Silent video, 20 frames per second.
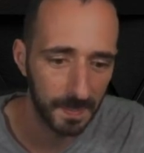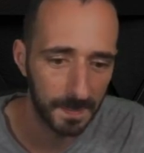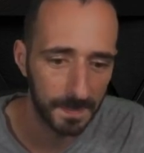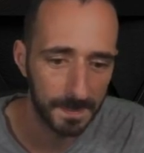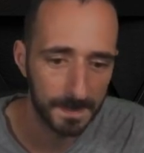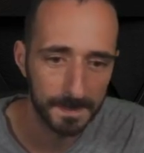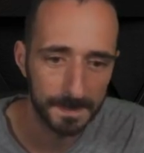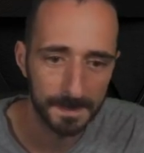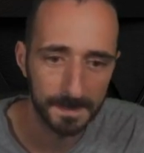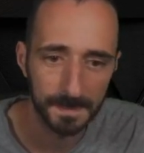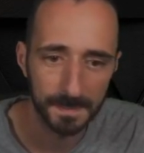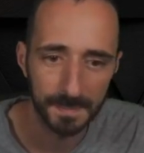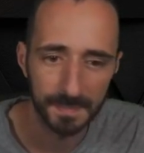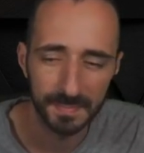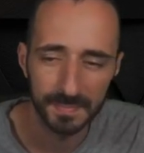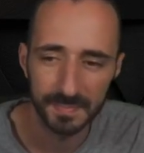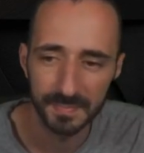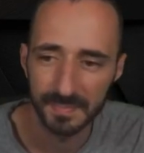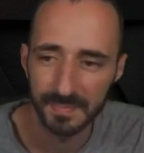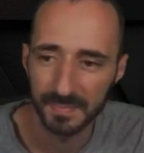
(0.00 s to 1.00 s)

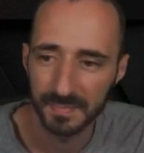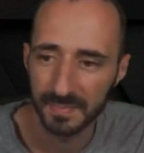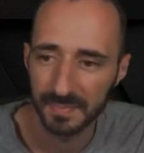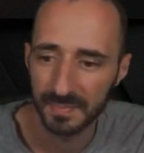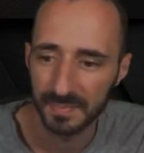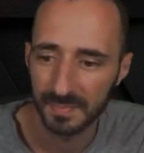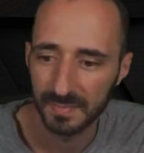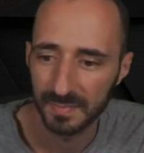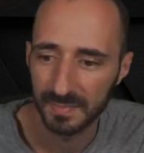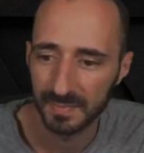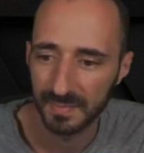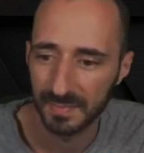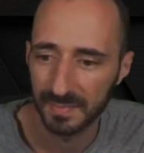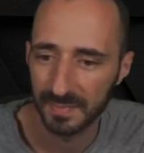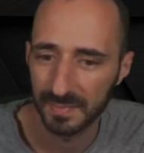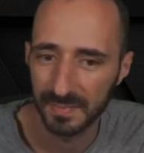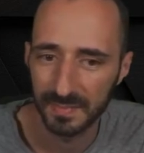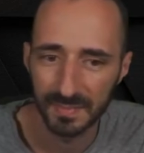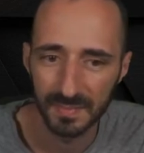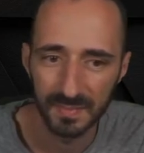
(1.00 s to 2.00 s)

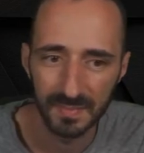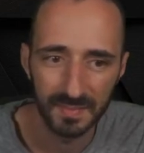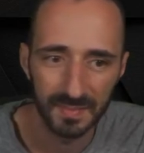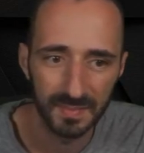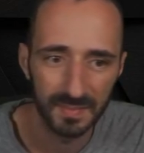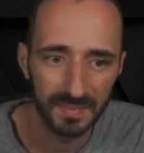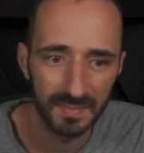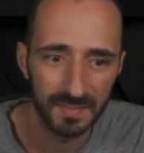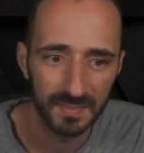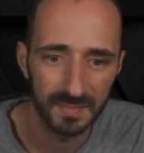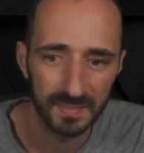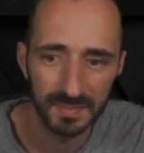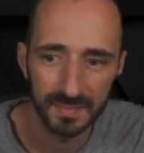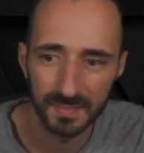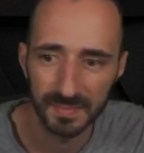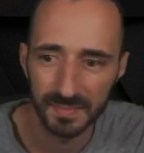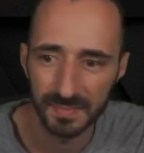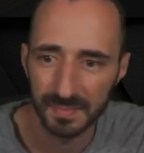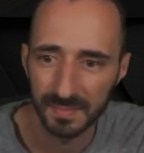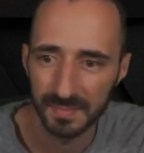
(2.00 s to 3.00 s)

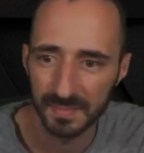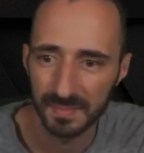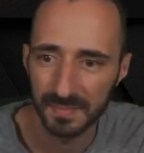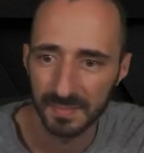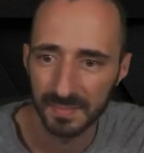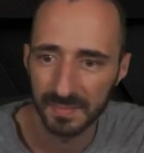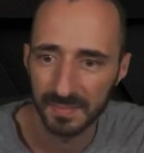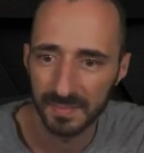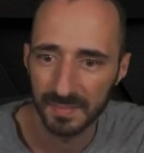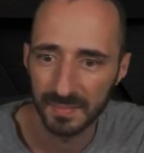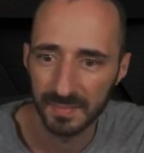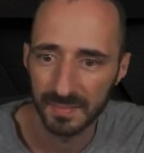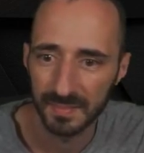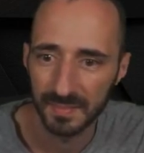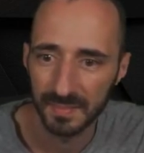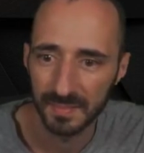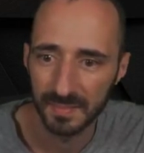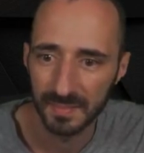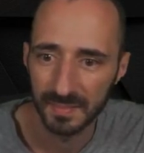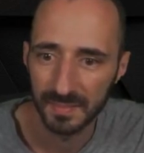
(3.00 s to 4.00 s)

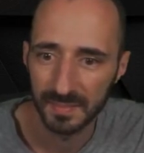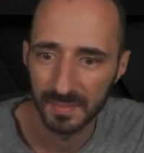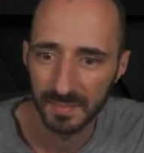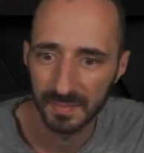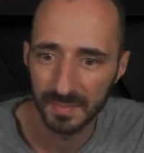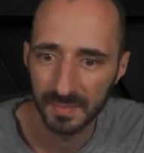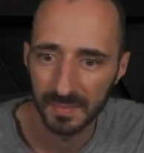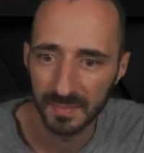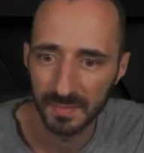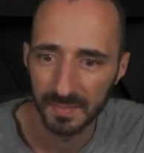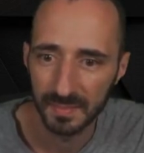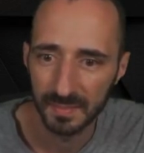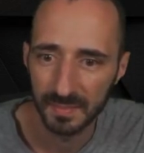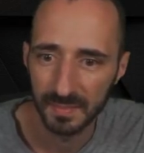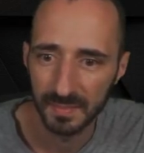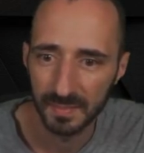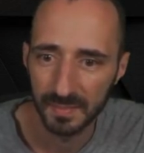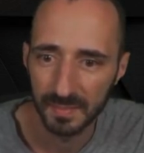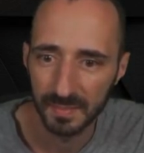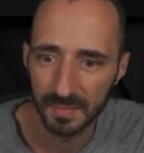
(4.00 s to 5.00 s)

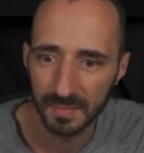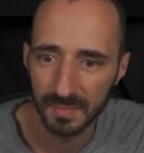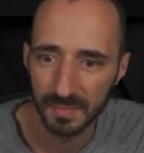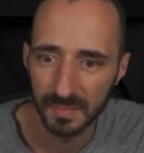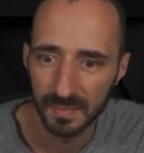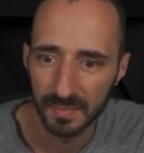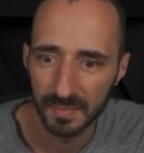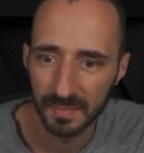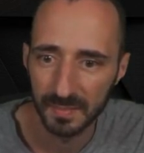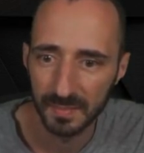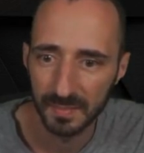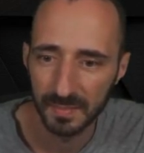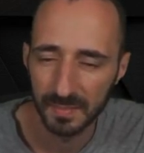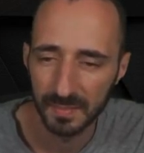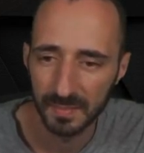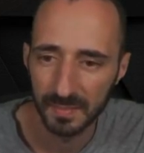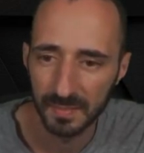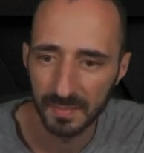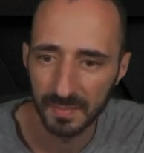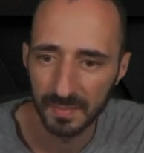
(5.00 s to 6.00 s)

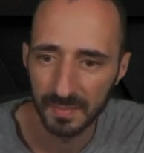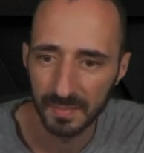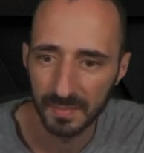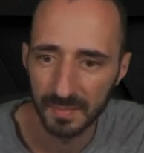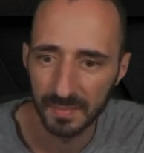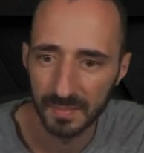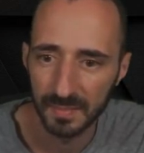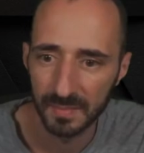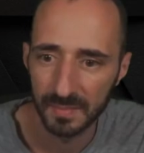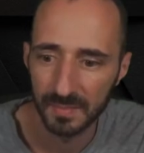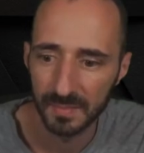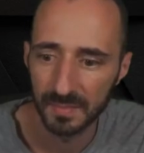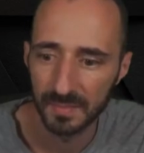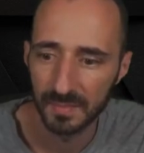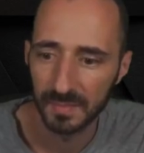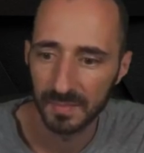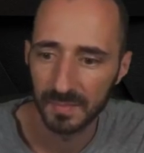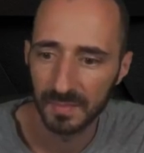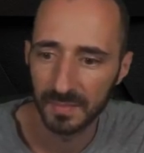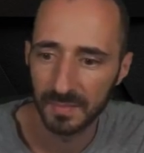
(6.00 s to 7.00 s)

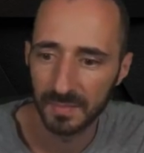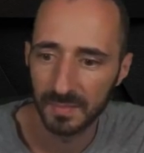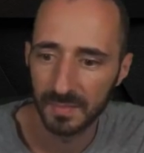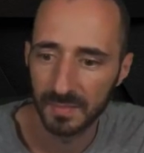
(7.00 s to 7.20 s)
[no speech]